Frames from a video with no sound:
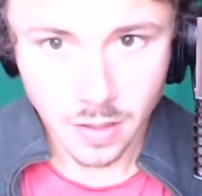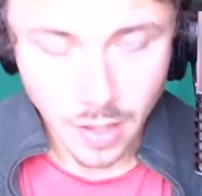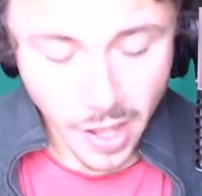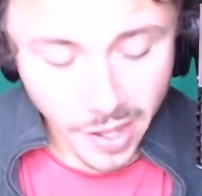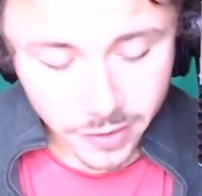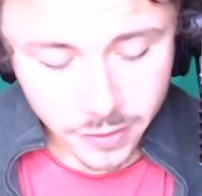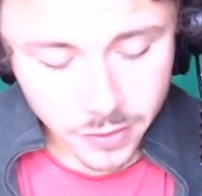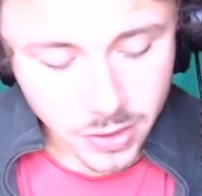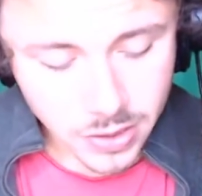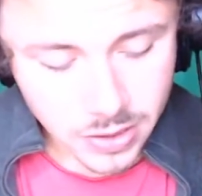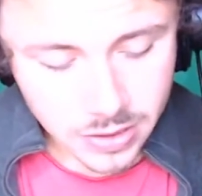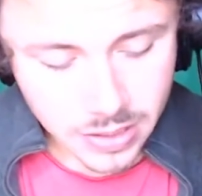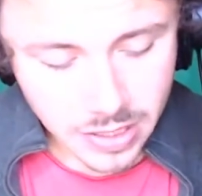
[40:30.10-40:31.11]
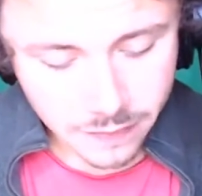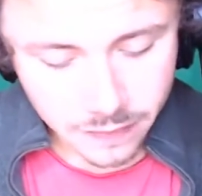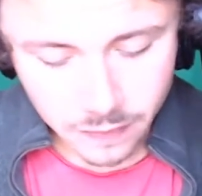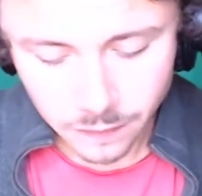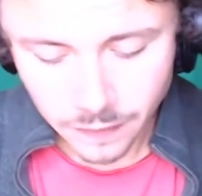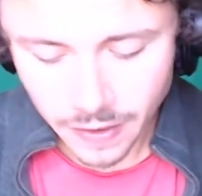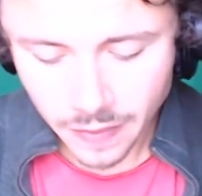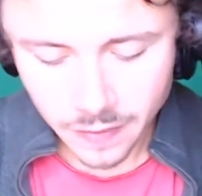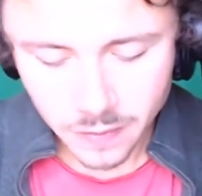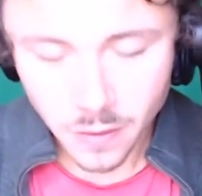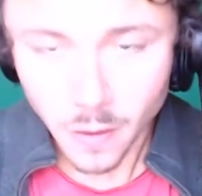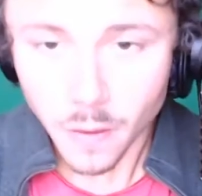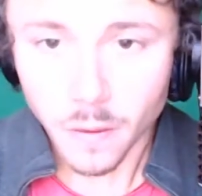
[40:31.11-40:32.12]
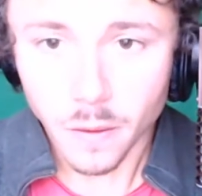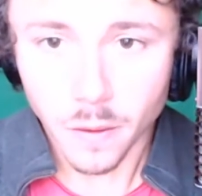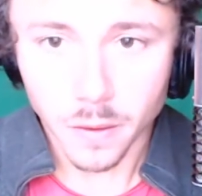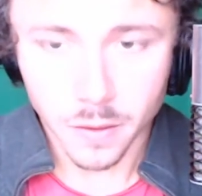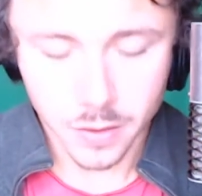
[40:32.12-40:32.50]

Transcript: I couldn't even find the door.